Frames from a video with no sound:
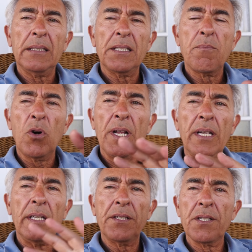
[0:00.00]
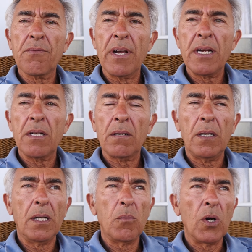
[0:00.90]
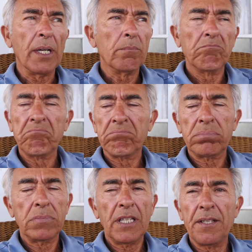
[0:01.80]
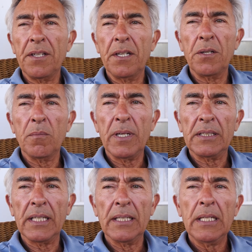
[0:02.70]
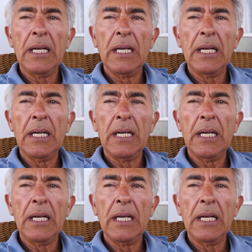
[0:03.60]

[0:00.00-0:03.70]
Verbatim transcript: This morning, it just rained all morning. Nothing you can do about that.